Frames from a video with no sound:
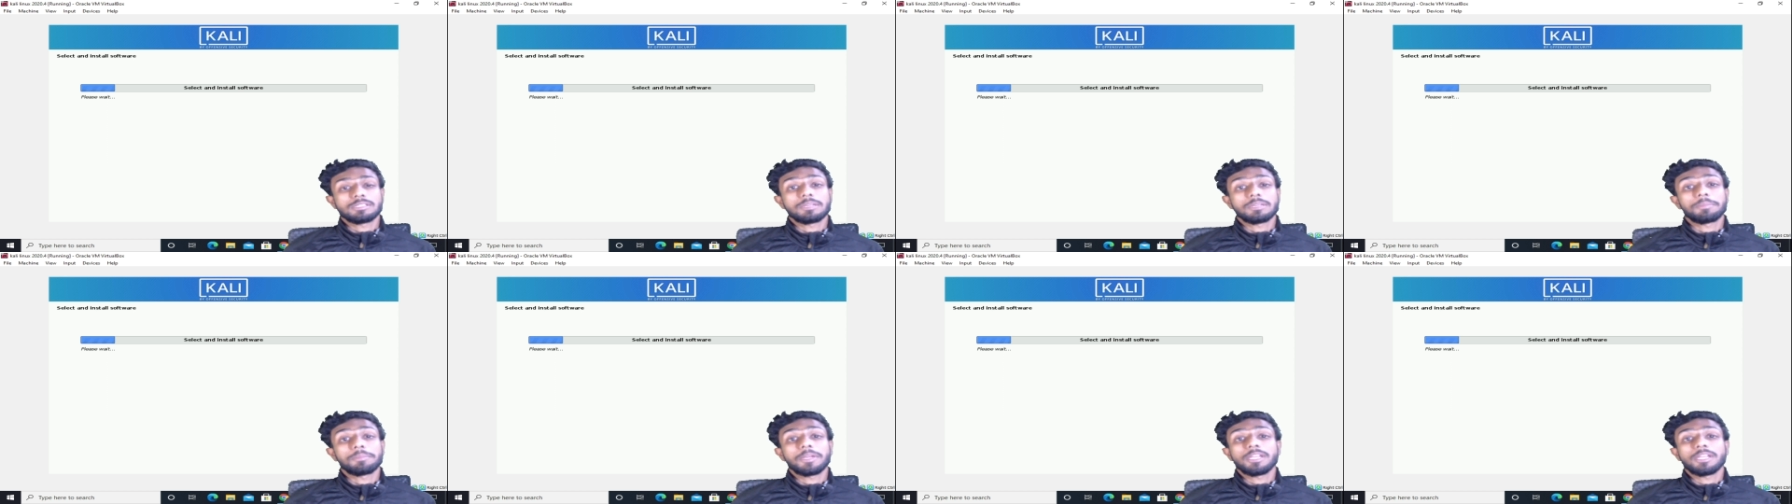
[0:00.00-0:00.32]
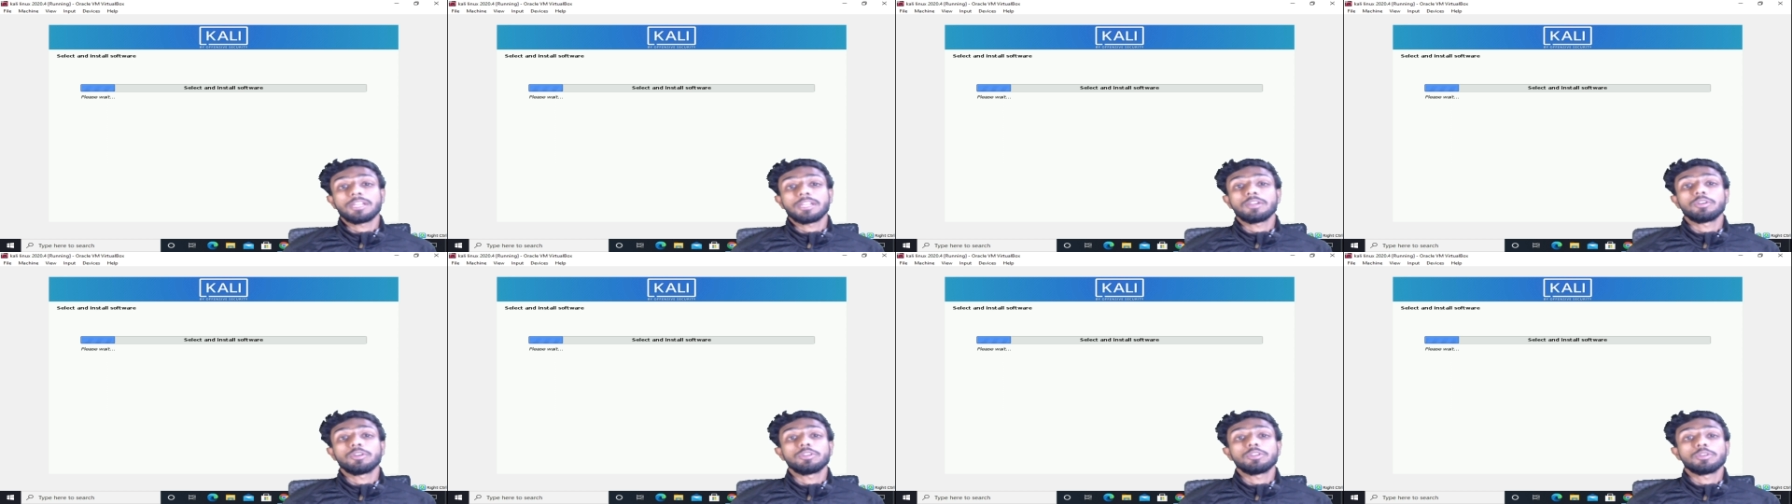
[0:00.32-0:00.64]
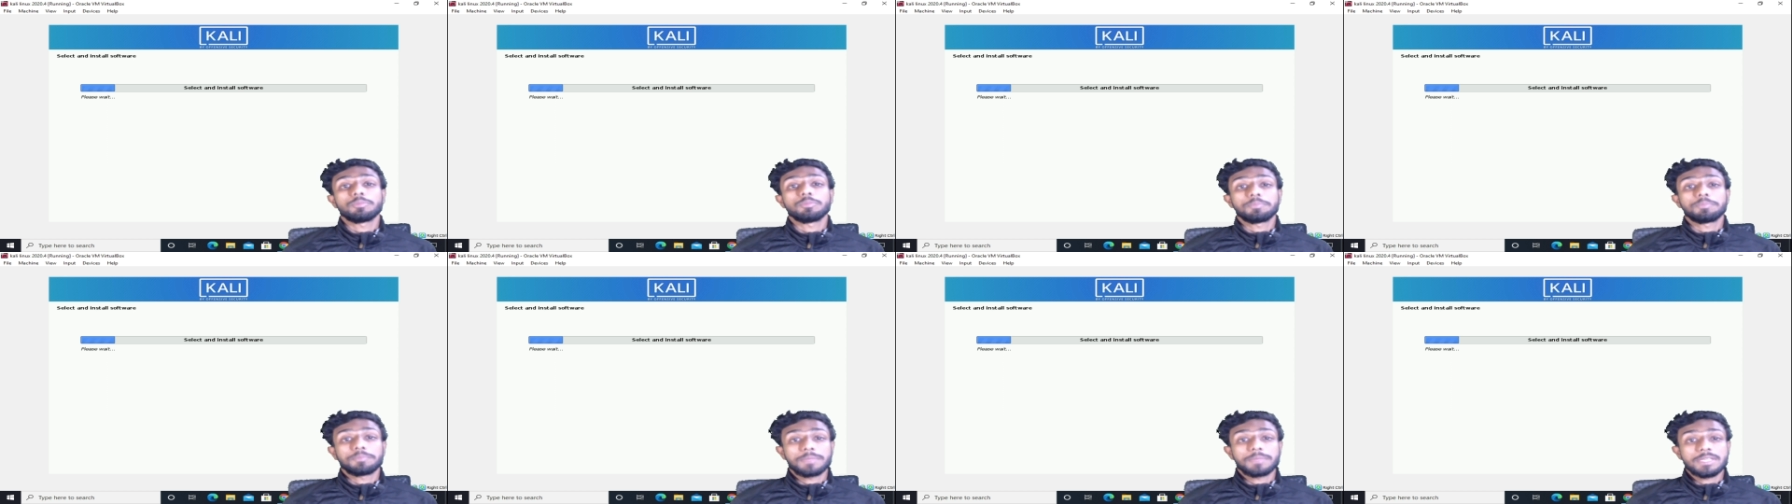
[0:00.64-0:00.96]
depending on
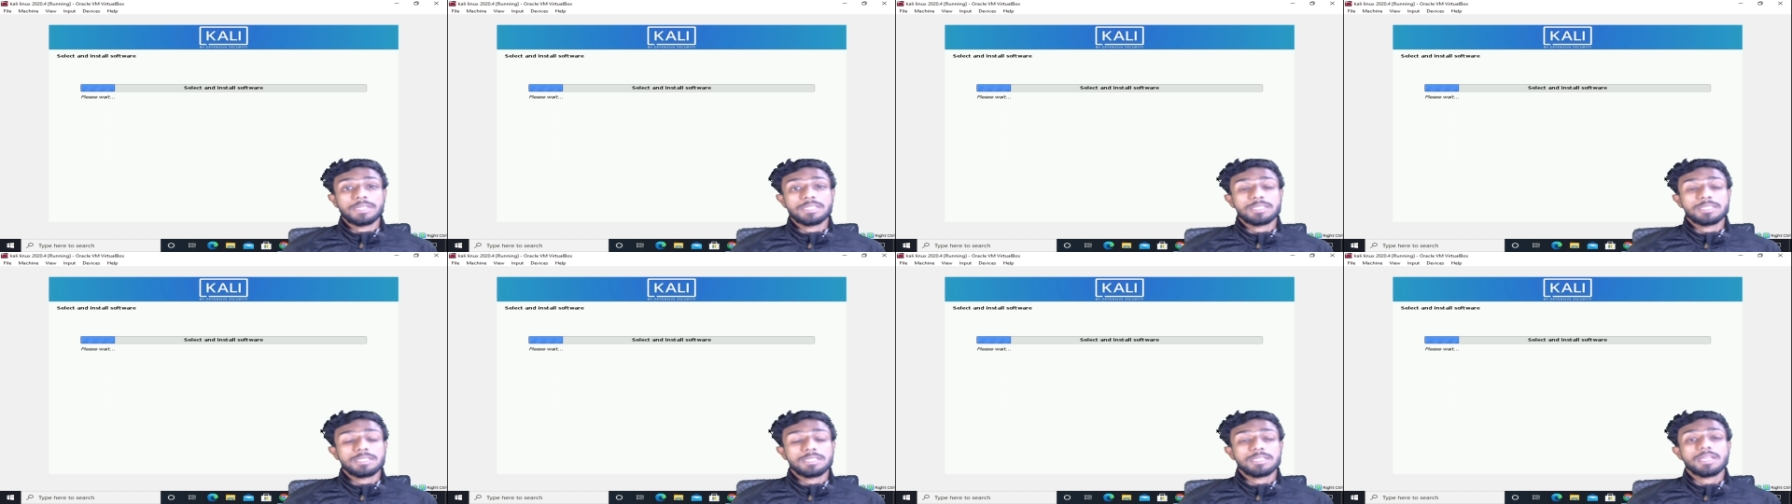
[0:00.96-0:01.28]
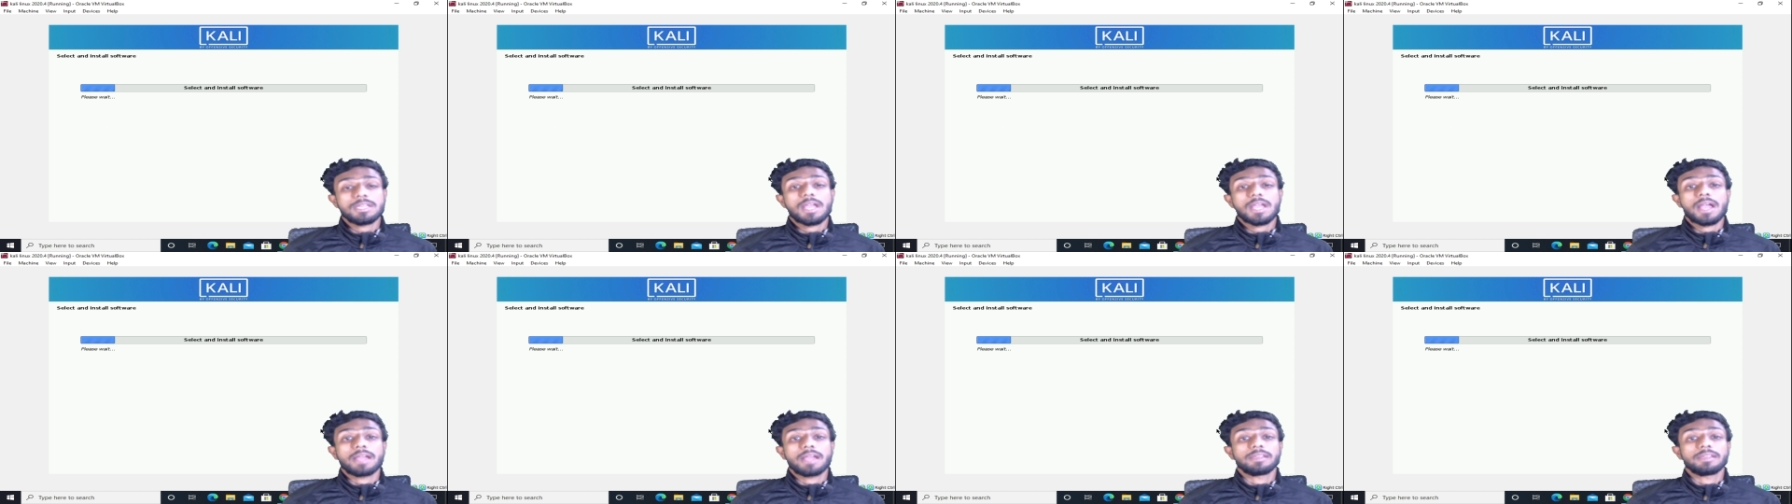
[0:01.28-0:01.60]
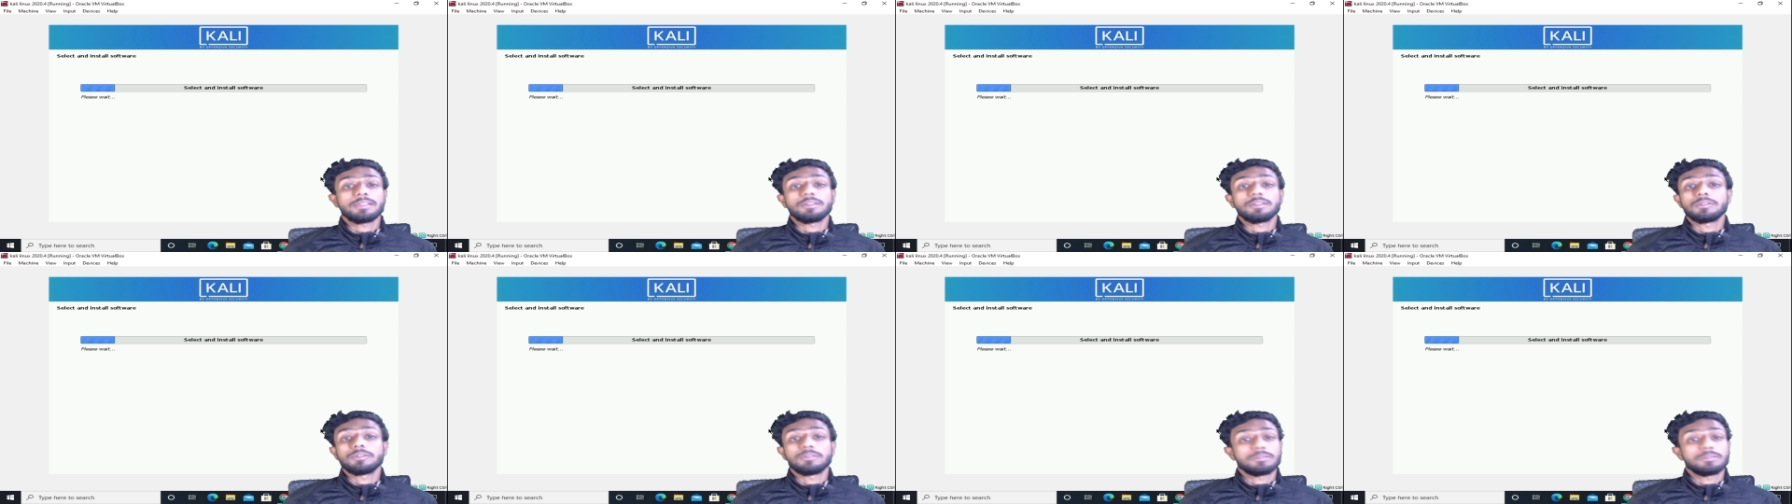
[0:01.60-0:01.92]
your pc and
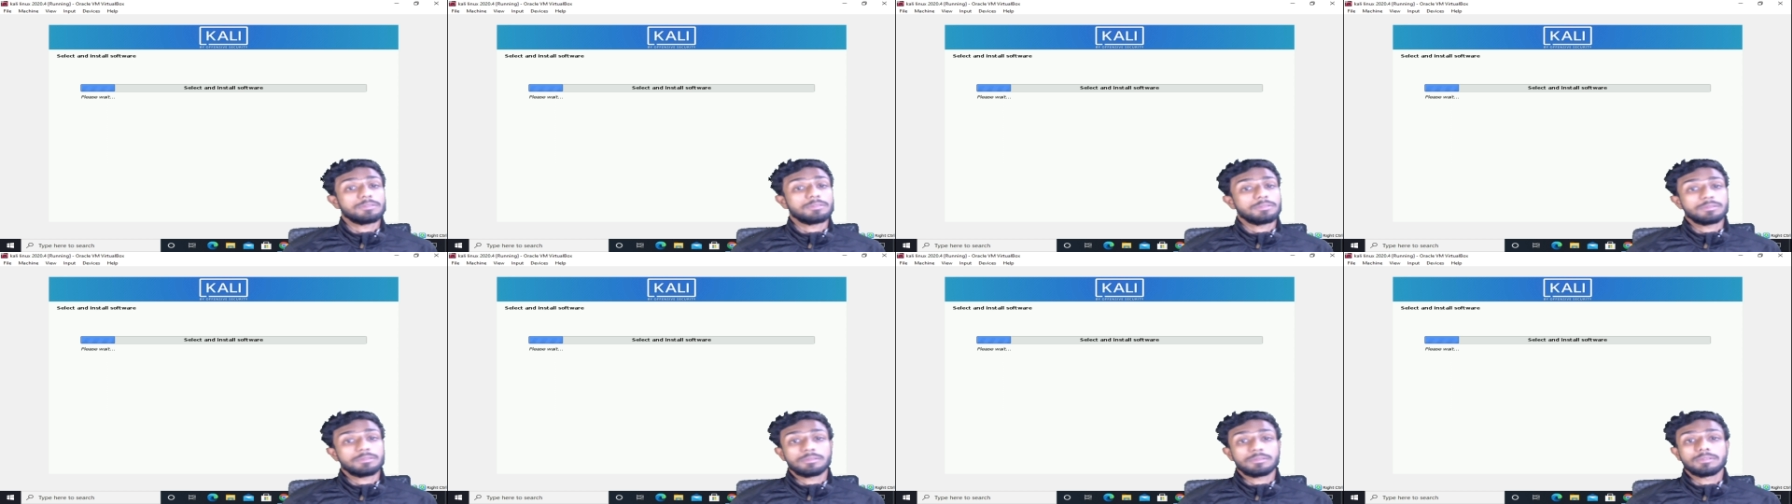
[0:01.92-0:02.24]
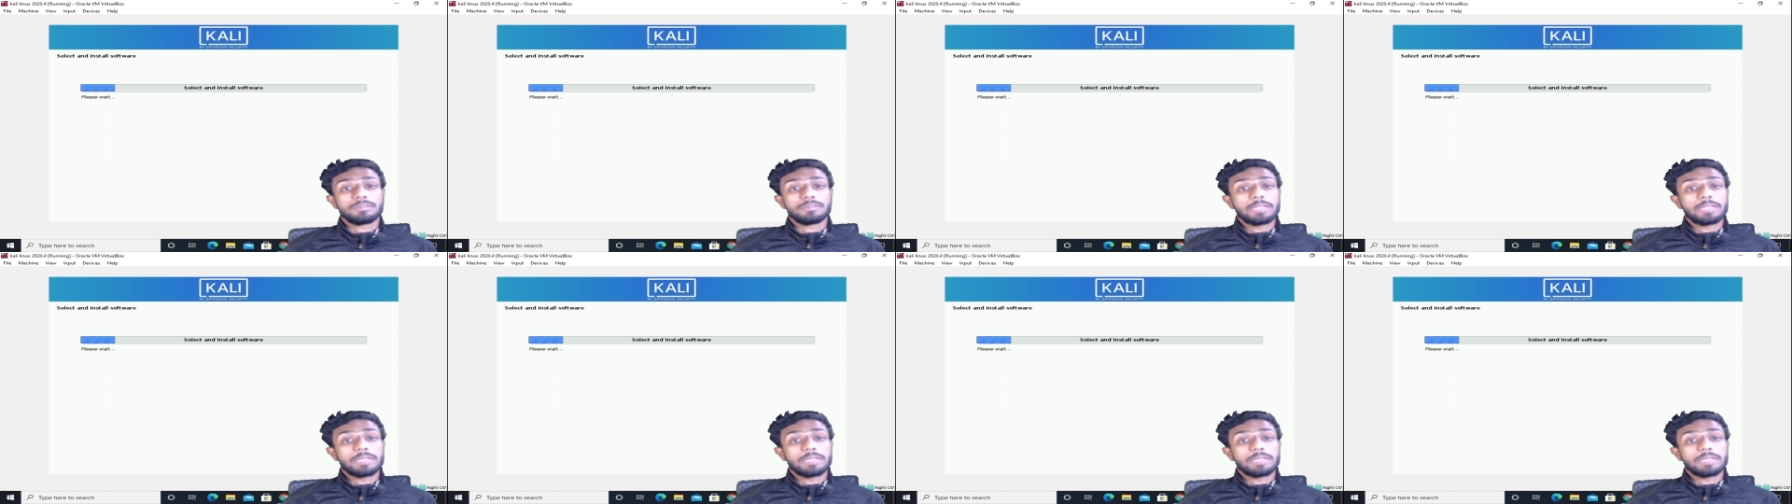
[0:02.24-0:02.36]
your